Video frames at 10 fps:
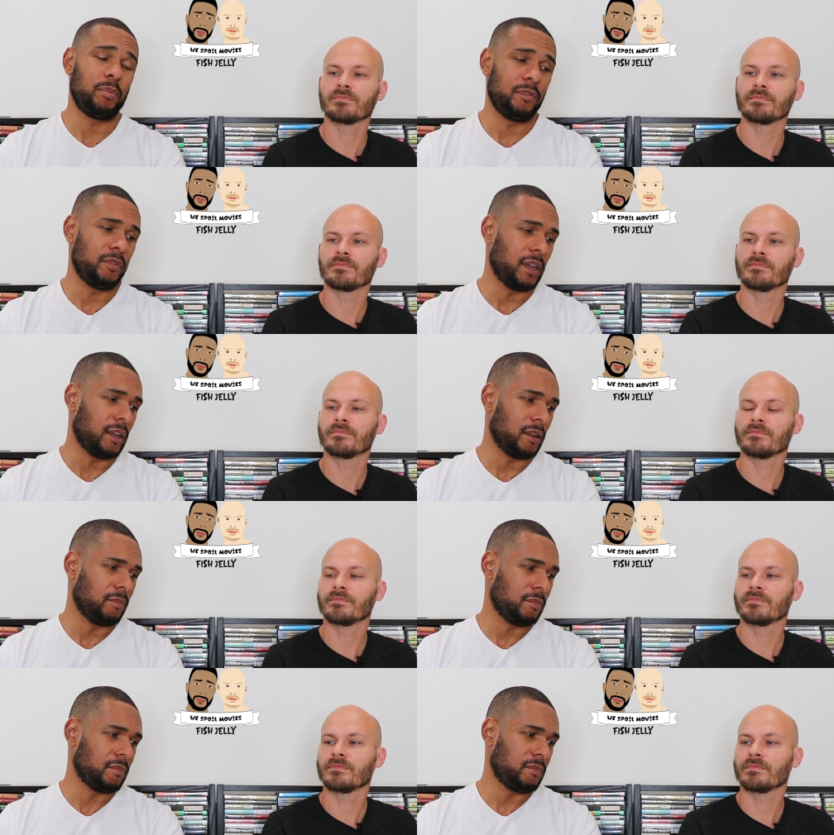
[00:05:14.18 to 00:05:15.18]
Speaker 1: of
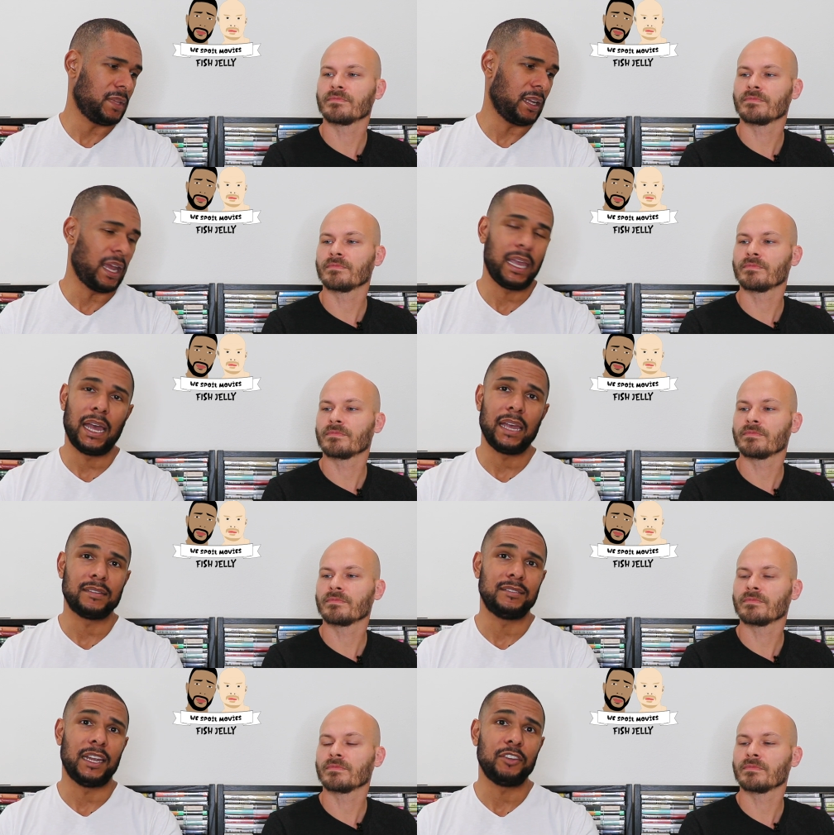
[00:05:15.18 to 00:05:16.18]
um, like AI
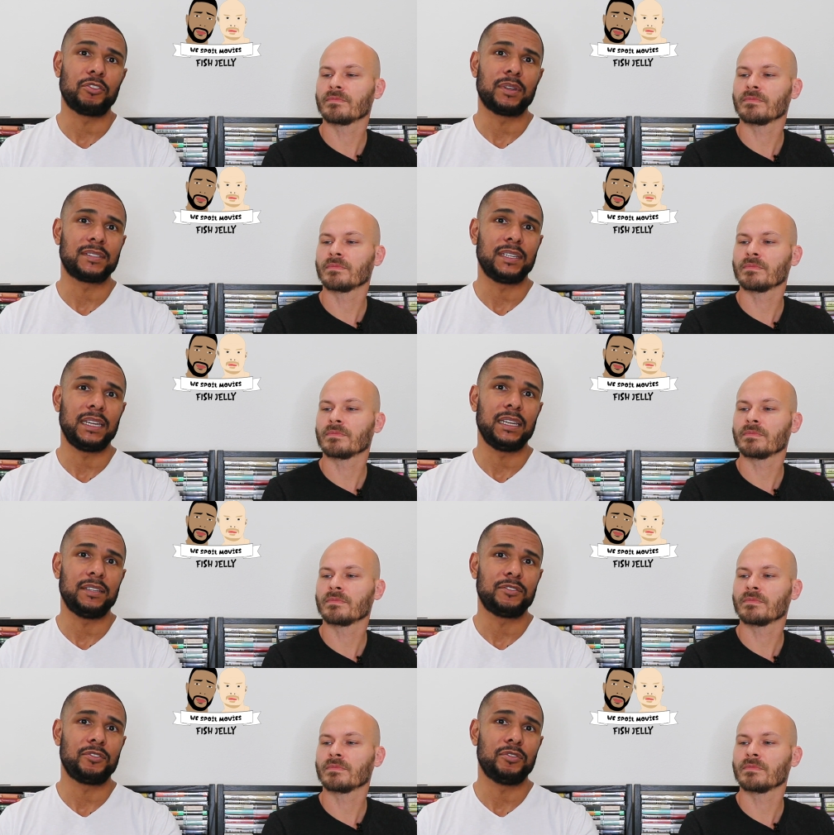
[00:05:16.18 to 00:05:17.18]
is dangerous and he
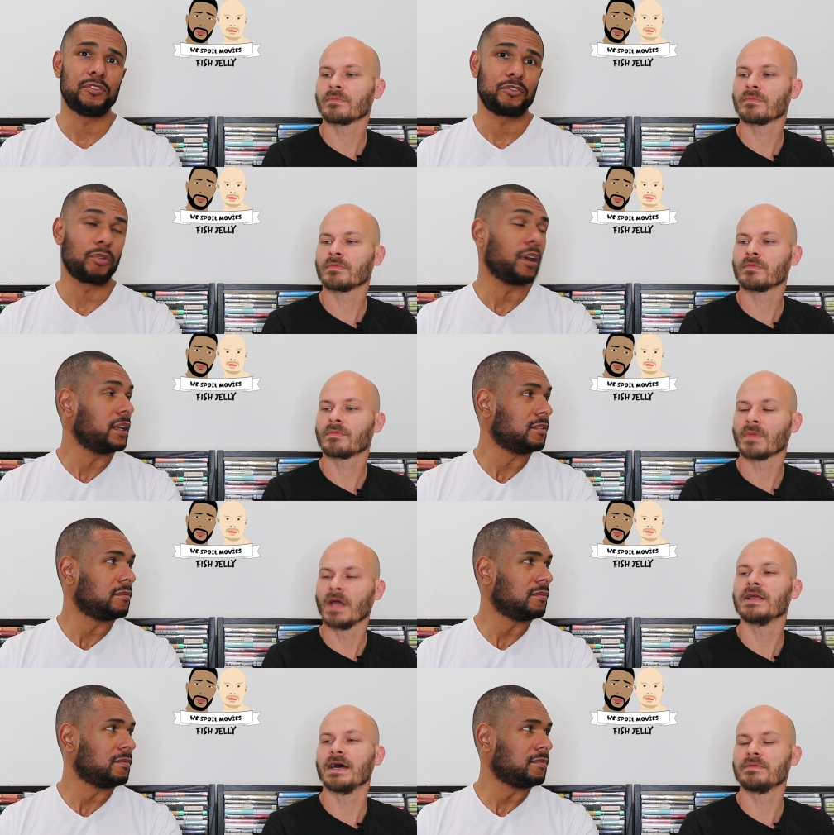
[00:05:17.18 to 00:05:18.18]
needs to destroy
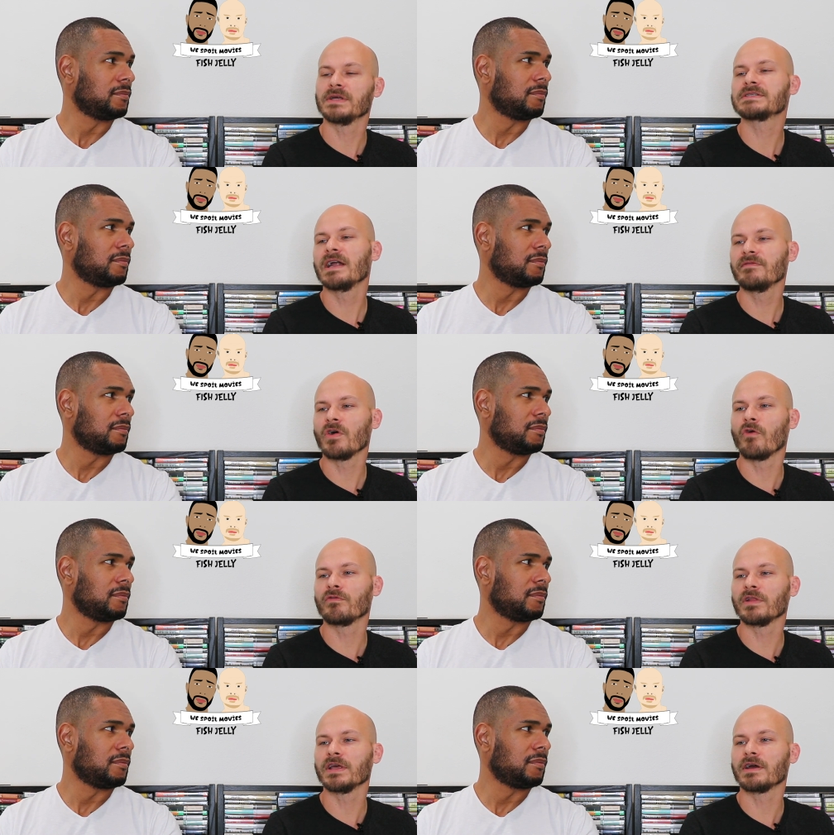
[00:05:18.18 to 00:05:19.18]
it. Yeah, it's kind of an
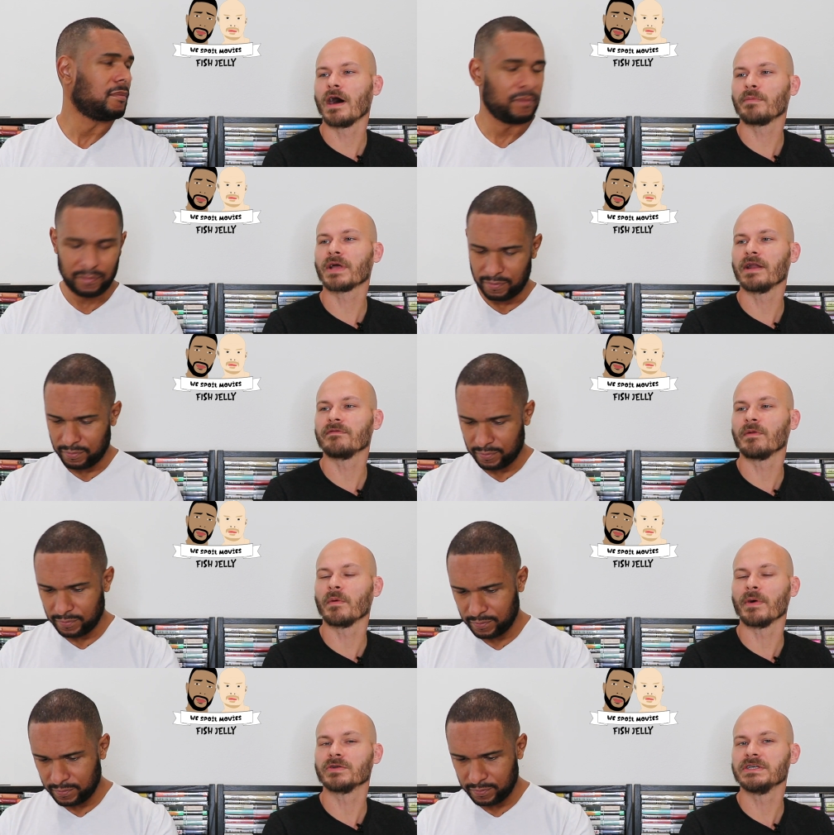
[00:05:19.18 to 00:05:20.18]
overly complicated
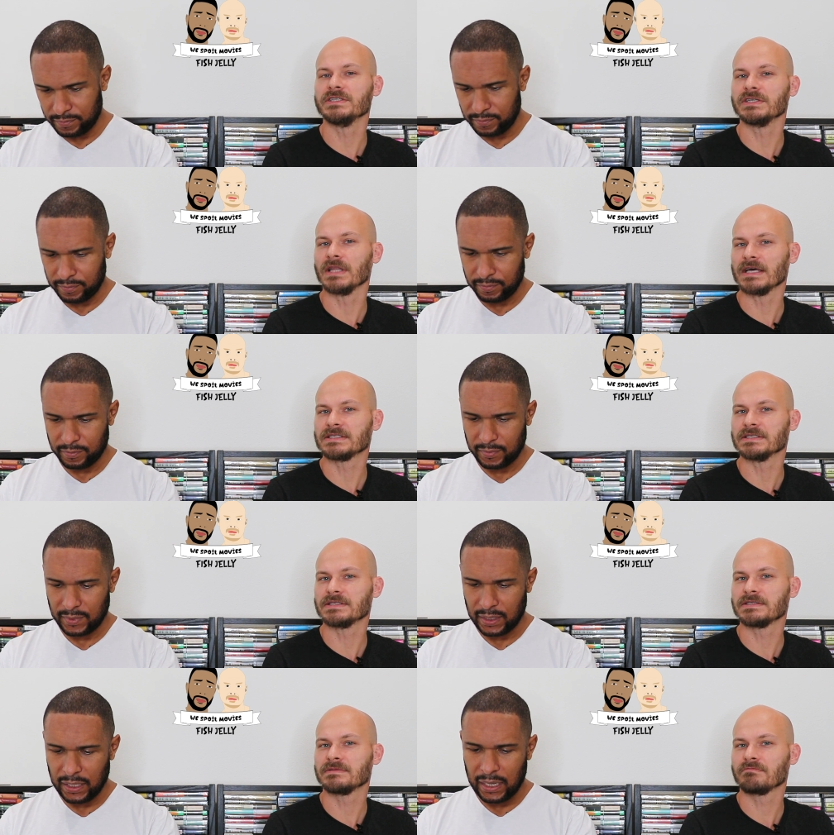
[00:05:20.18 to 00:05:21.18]
form about
Speaker 2: teaching
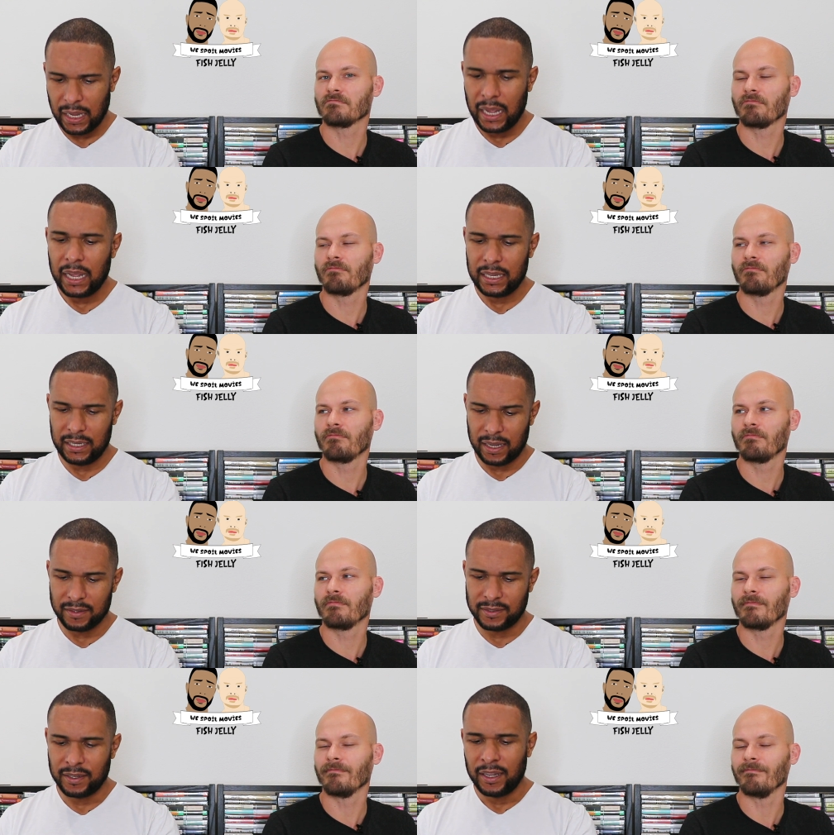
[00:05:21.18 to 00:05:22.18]
lessons.
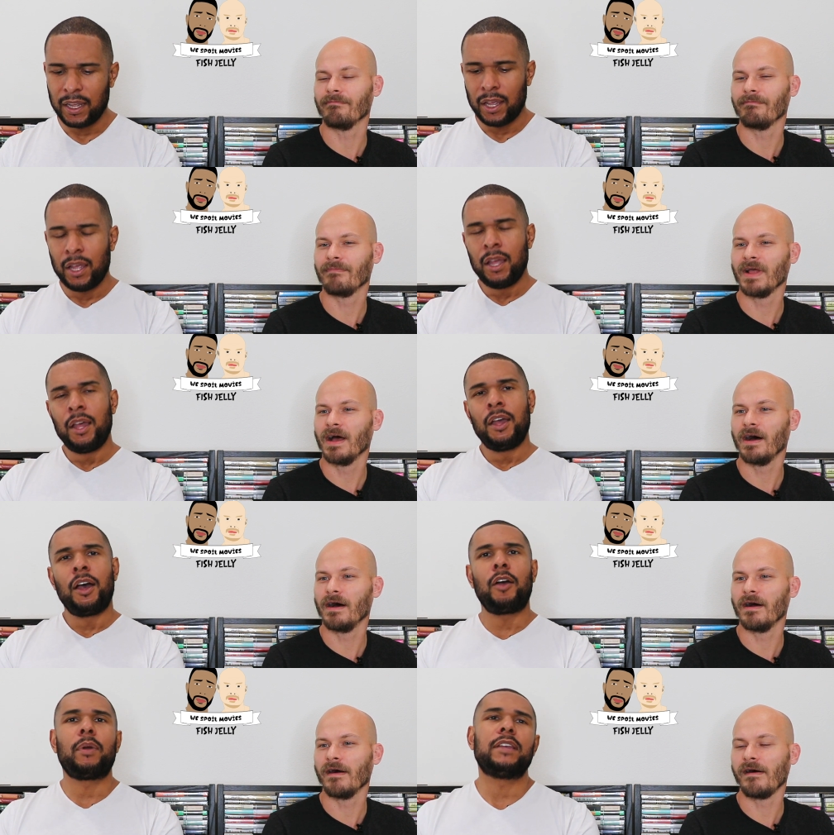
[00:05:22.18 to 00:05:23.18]
Speaker 1: Yes. Mm-hmm.
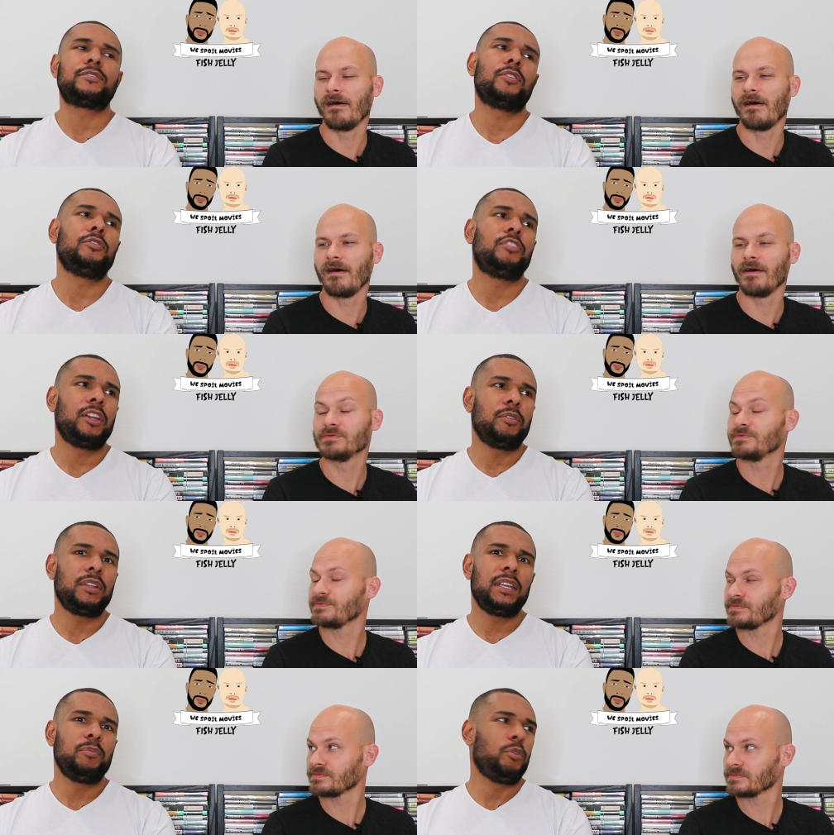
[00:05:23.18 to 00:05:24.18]
All right, so
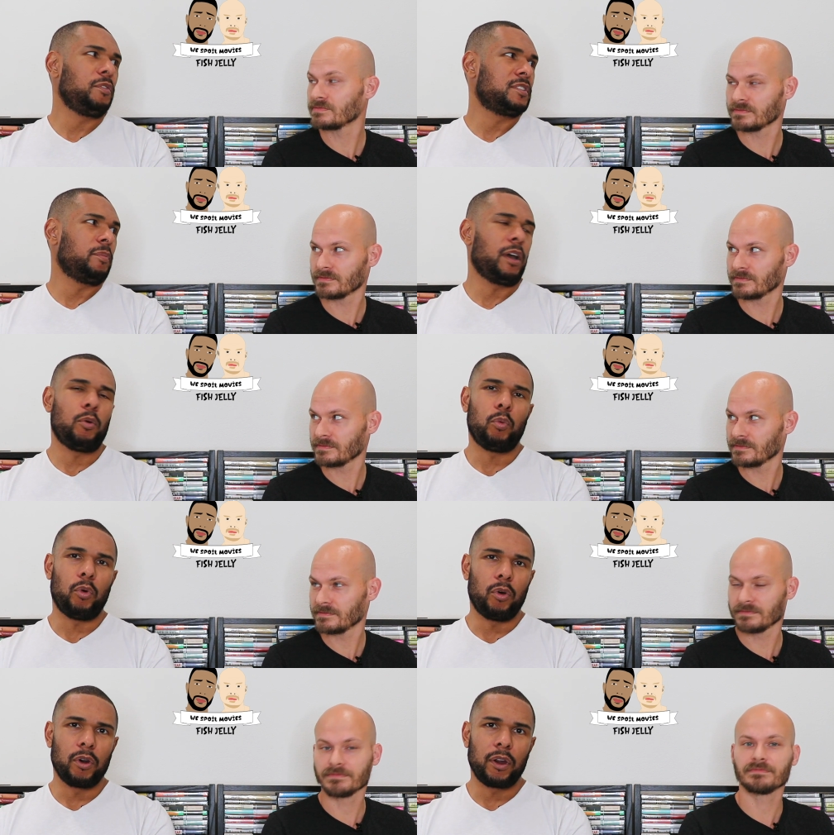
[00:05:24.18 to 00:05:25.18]
generally movies about
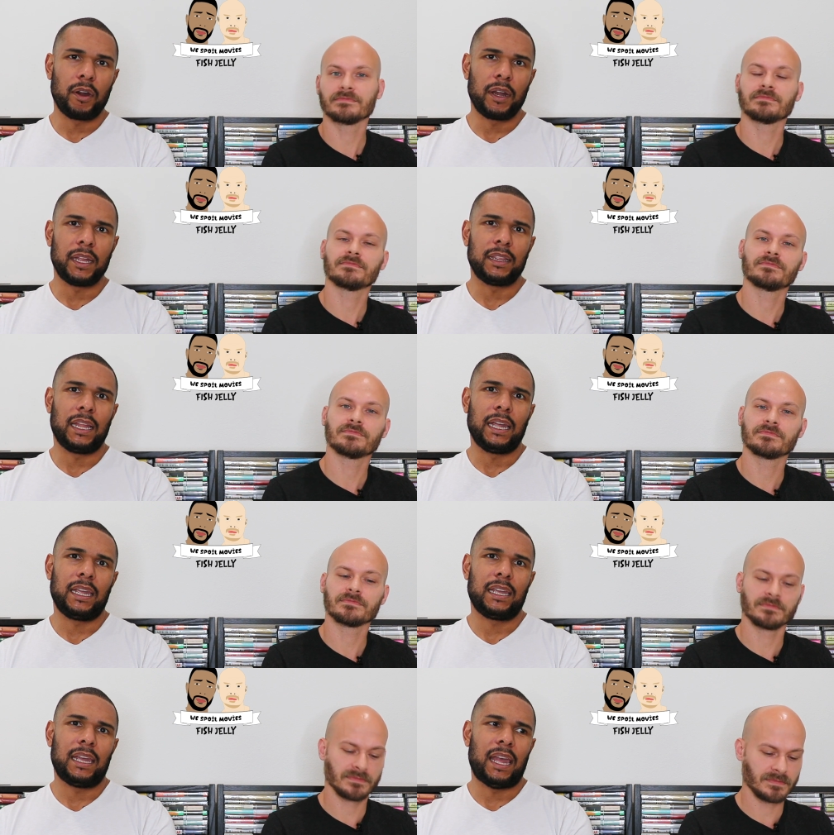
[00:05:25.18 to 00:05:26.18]
war and like